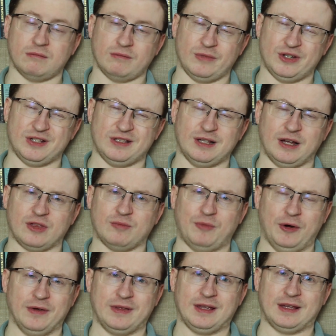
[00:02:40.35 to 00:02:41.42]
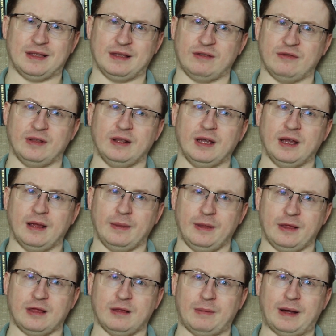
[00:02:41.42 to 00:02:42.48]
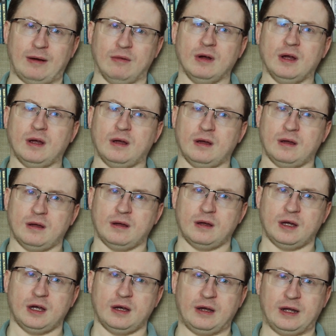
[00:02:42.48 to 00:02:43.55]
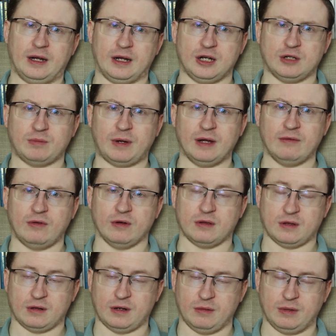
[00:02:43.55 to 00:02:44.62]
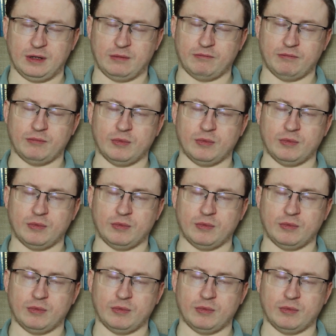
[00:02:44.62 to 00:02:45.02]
which is not spoiling considering this is about an English playwright, so he